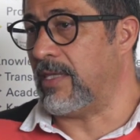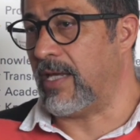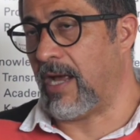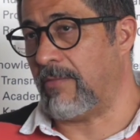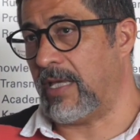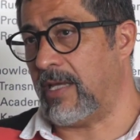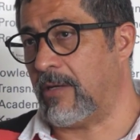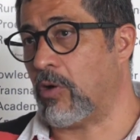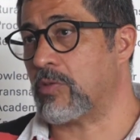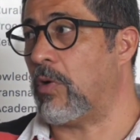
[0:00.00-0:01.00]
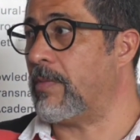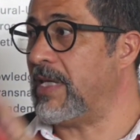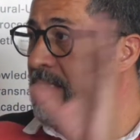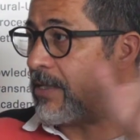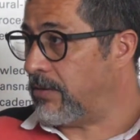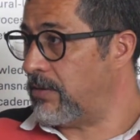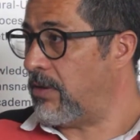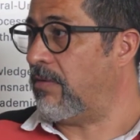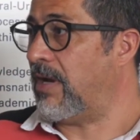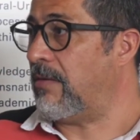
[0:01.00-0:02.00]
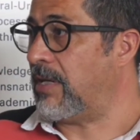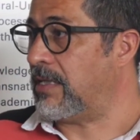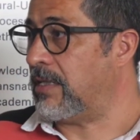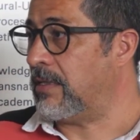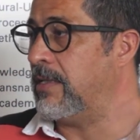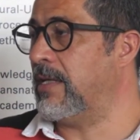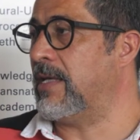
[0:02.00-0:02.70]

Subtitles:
they have the cosmovision of everything.